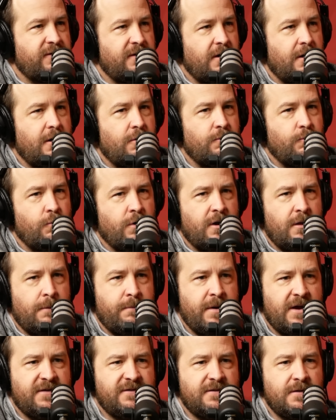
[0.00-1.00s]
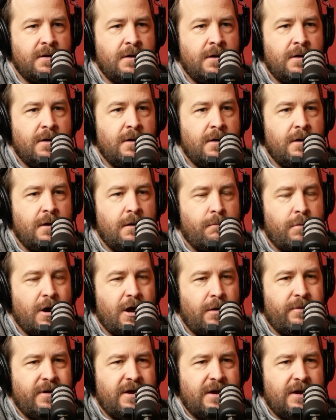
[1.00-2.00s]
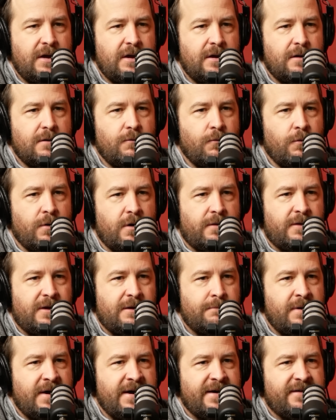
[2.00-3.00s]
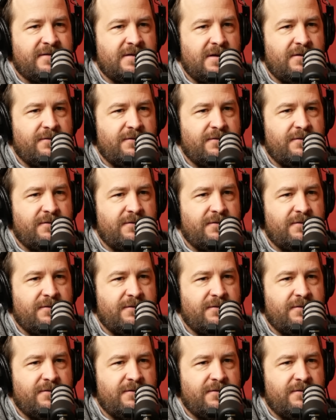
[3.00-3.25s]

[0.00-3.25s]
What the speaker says: So one of the best, probably one of the best,